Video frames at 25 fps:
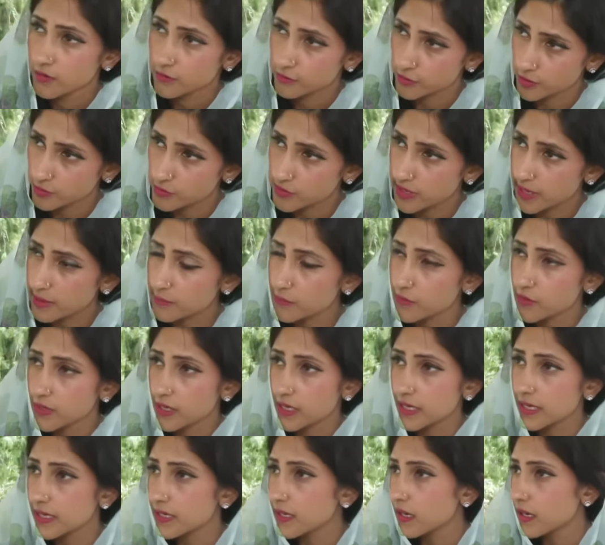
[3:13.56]
from
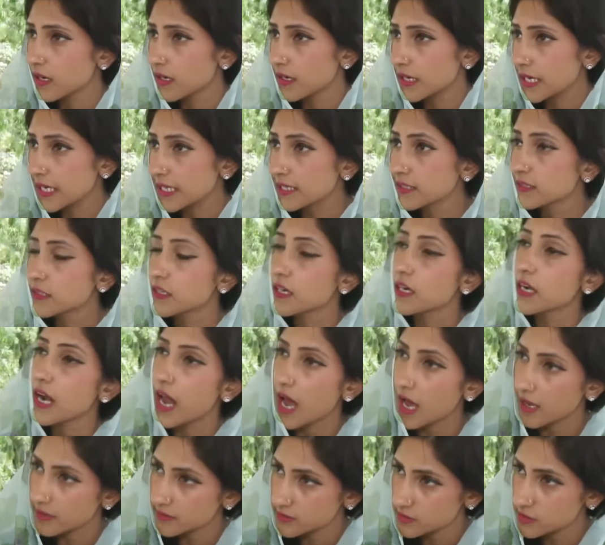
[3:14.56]
Raebareli uh, in the
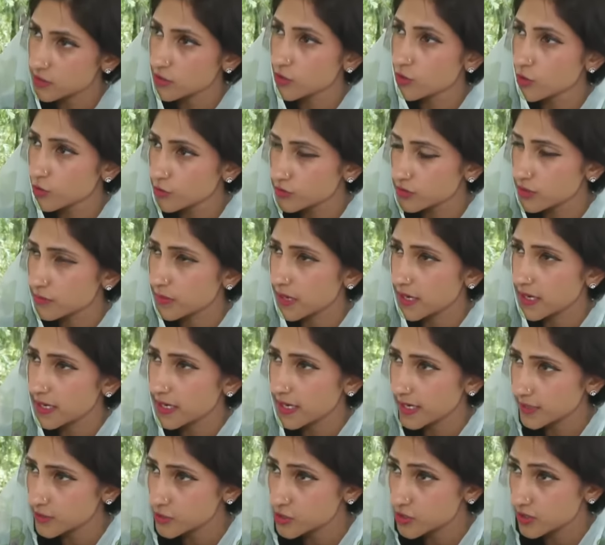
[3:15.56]
last Lok Sabha
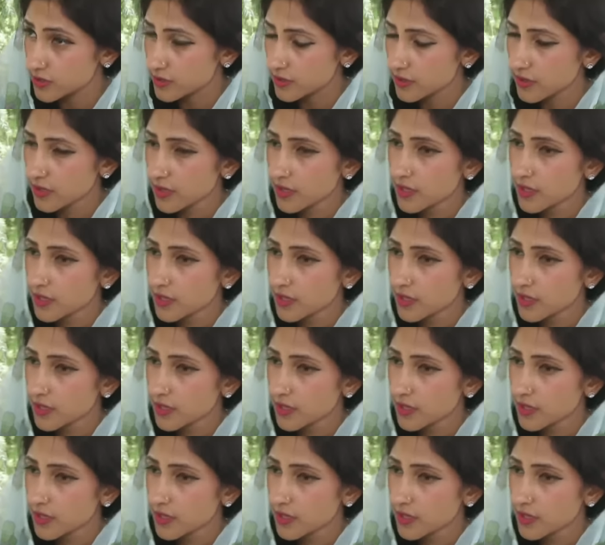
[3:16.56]
election.